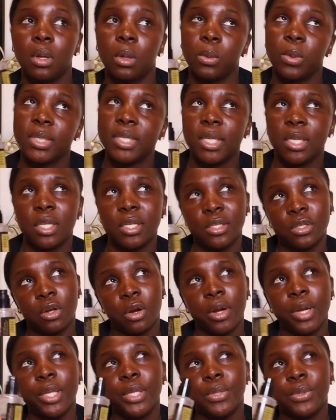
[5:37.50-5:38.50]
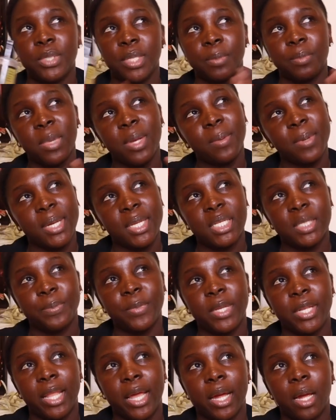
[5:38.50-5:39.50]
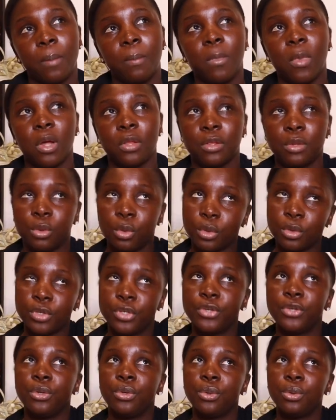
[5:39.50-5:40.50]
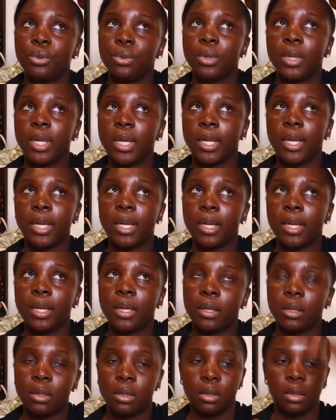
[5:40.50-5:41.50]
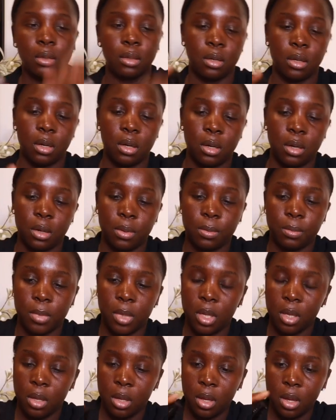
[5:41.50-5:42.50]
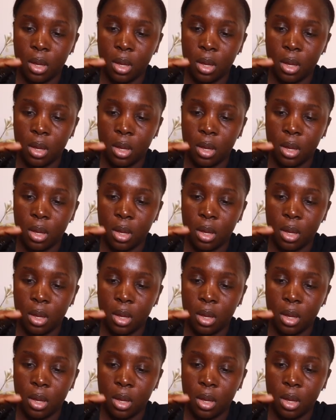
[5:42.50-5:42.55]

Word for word: recently started using. Maybe it's been like a month or two and um,